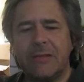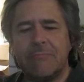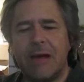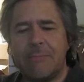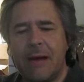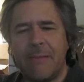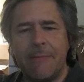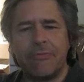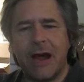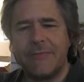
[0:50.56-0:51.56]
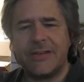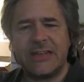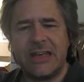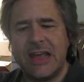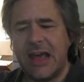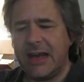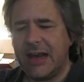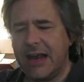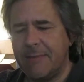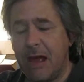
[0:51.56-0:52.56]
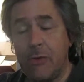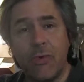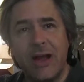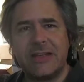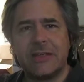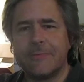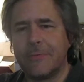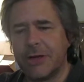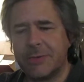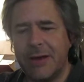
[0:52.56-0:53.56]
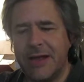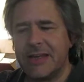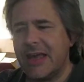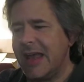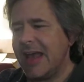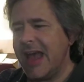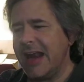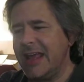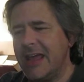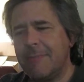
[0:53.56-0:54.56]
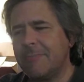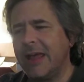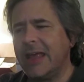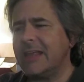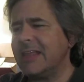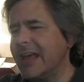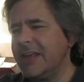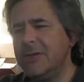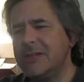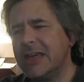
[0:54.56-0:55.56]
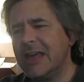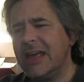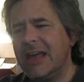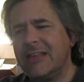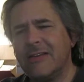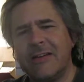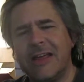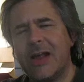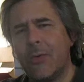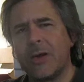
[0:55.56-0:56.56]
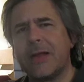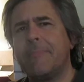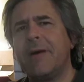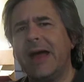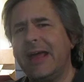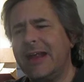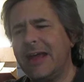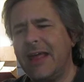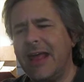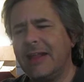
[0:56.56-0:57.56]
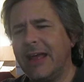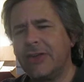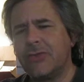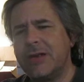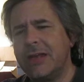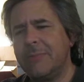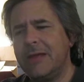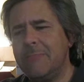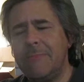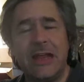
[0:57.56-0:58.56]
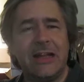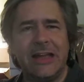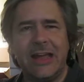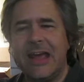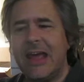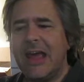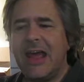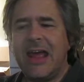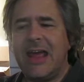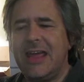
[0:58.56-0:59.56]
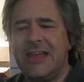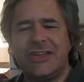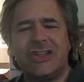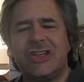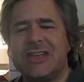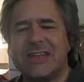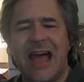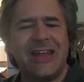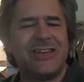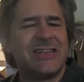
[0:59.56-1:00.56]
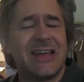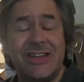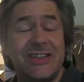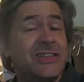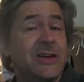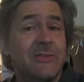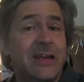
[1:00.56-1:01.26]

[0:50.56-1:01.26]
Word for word: my, my, my, privacy and, and, my rights in the first place and him like like using it getting worked up by it and, and like treating me meanly it's just I just I just don't